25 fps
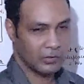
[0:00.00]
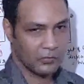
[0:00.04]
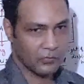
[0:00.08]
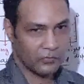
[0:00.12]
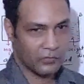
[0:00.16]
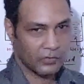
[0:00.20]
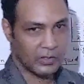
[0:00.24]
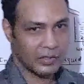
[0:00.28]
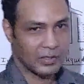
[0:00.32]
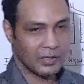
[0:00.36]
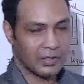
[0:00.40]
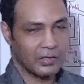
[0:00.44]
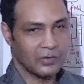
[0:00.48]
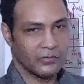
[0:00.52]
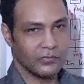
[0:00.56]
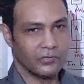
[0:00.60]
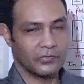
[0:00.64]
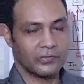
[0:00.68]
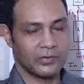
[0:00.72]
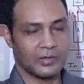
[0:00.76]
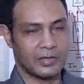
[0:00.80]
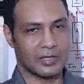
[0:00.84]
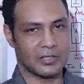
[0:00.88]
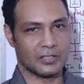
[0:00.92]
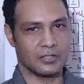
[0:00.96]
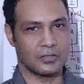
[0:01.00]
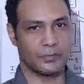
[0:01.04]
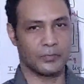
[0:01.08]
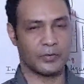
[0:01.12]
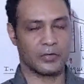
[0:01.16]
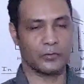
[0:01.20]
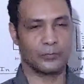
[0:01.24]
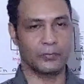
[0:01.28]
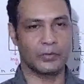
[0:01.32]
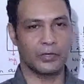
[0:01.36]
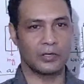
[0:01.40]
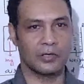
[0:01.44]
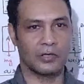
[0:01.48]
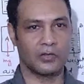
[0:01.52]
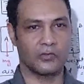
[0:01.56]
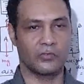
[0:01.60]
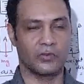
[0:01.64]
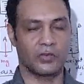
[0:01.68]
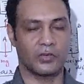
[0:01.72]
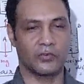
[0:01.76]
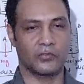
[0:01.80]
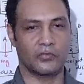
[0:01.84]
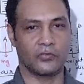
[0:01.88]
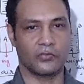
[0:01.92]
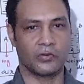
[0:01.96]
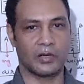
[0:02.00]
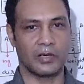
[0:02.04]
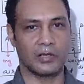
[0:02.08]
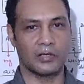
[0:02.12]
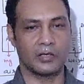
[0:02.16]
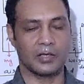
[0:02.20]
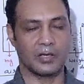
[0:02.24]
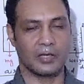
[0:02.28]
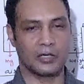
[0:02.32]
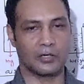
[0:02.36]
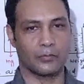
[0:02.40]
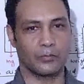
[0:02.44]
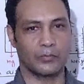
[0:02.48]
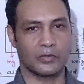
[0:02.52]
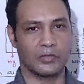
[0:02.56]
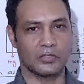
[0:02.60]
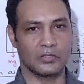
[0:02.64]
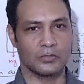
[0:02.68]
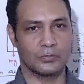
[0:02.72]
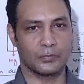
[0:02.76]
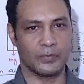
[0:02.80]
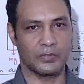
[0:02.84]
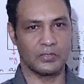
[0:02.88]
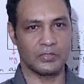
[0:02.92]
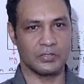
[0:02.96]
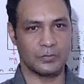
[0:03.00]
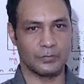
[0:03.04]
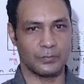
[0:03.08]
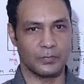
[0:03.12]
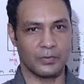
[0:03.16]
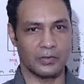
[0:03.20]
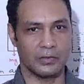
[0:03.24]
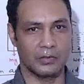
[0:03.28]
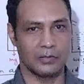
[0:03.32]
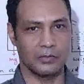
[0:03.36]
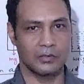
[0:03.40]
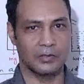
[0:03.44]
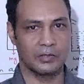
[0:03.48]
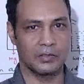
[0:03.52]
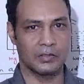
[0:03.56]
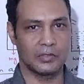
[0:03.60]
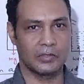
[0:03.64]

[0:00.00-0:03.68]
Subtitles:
we have experimentally verified Archimedes principle,